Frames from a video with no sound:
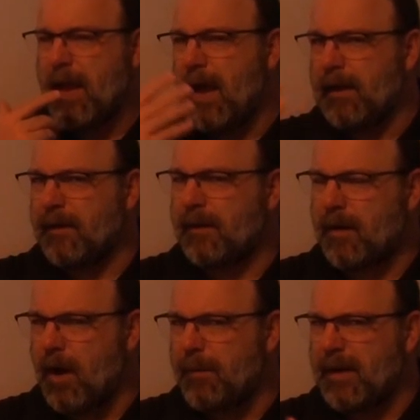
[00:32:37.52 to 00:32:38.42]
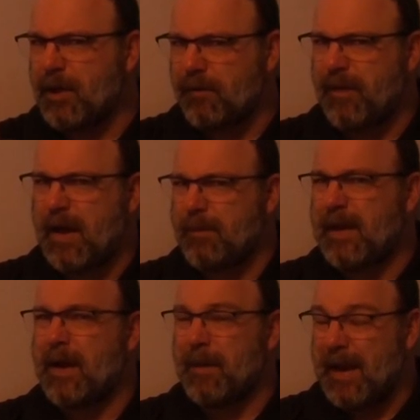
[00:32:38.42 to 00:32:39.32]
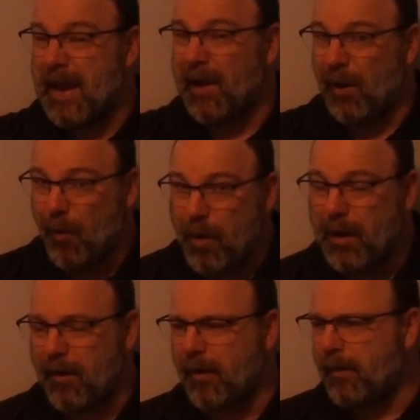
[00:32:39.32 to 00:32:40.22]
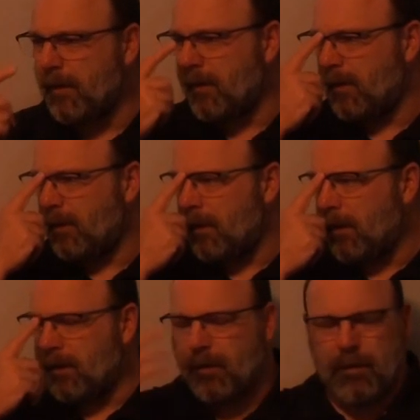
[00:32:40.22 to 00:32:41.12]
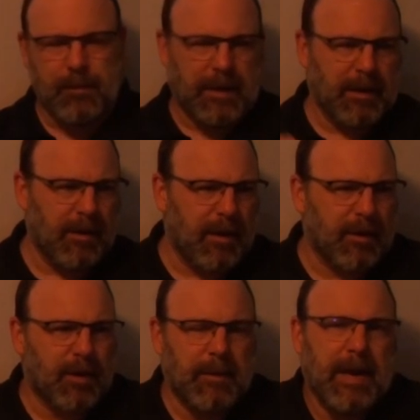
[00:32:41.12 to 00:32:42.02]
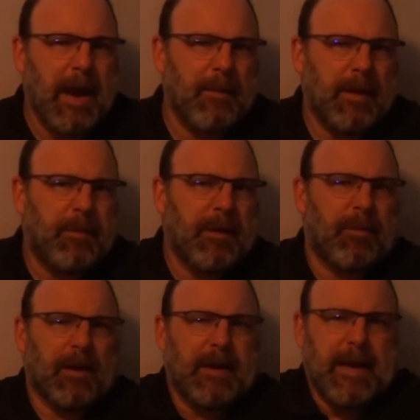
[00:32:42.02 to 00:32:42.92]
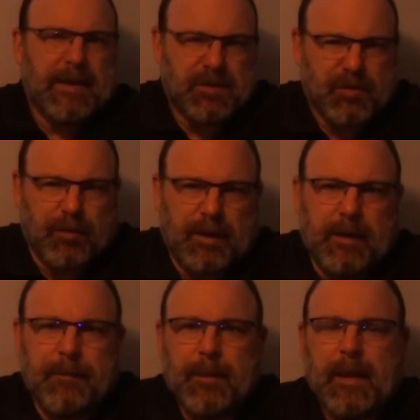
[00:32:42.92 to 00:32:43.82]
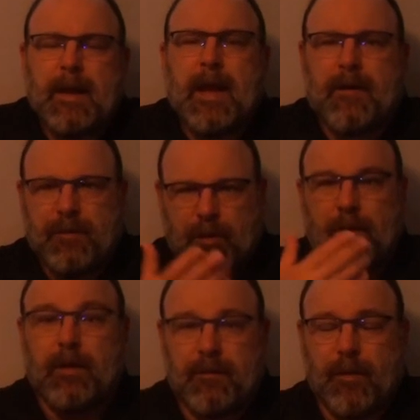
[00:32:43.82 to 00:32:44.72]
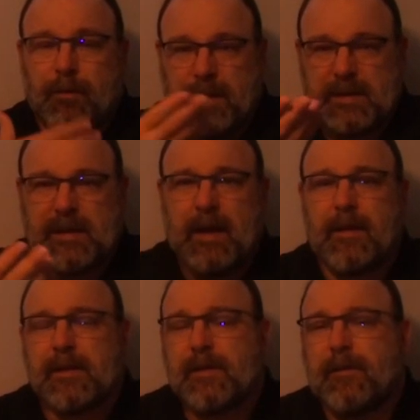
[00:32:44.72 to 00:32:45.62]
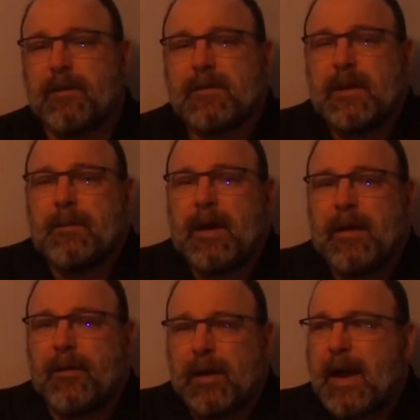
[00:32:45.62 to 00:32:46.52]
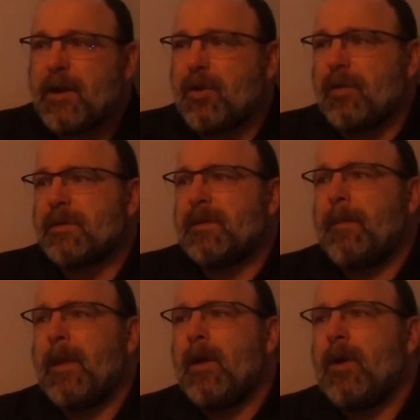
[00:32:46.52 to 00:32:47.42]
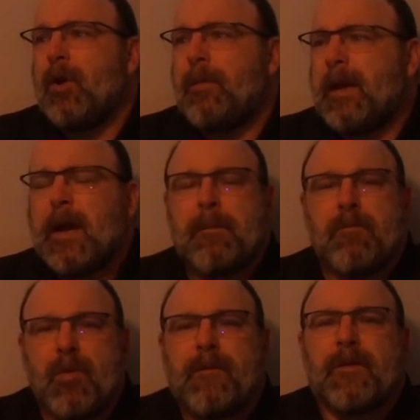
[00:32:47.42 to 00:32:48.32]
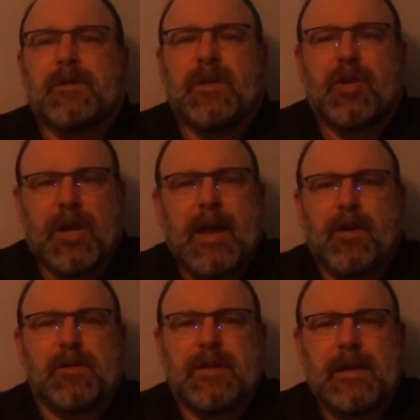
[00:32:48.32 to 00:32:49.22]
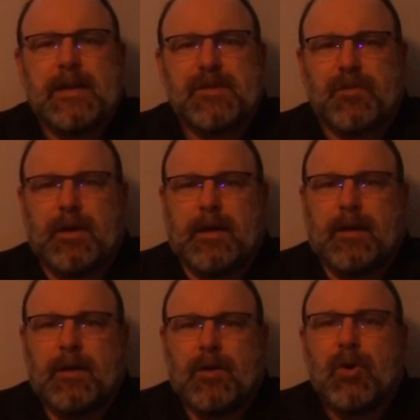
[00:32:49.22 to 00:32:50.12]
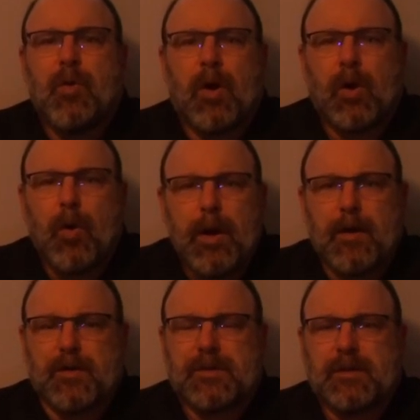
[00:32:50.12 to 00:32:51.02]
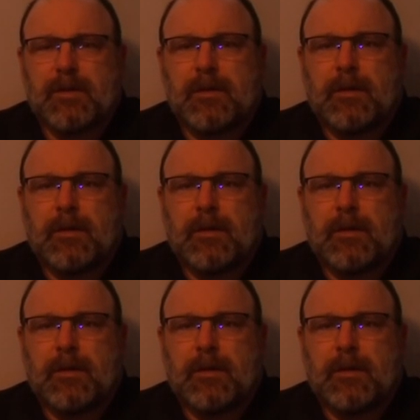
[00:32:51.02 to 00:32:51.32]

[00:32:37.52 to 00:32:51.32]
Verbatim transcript: And the combination of that becoming a lawyer, you know, oh my gosh, I mean, how many people in history have you heard, you've heard me say this if you've seen my other lectures, who become movers and shakers in history, who are lawyers.